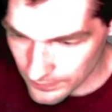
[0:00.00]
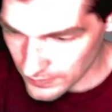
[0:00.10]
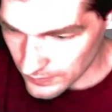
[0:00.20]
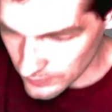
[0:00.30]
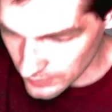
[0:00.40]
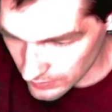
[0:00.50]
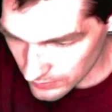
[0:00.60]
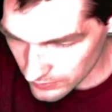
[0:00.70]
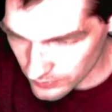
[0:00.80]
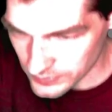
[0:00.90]
think we
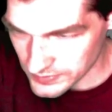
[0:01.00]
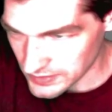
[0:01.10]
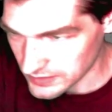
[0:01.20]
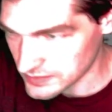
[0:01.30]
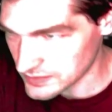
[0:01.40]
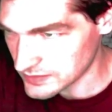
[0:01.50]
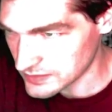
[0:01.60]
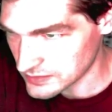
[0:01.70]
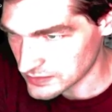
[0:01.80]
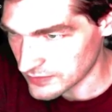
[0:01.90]
go 6,
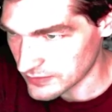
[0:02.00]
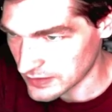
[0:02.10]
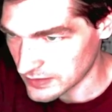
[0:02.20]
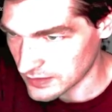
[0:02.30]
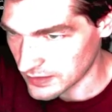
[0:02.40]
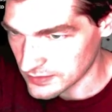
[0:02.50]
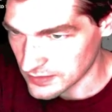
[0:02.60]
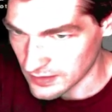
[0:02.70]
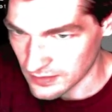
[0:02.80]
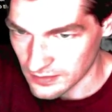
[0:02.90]
7, 8, 9,
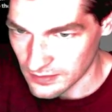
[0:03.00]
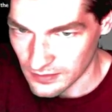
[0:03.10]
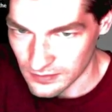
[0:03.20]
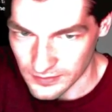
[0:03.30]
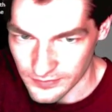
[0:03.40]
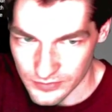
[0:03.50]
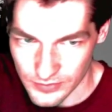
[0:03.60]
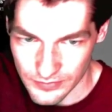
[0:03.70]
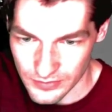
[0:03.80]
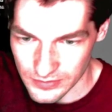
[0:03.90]
10, 11, 12,
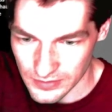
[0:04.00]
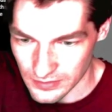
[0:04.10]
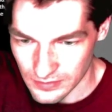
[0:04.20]
13.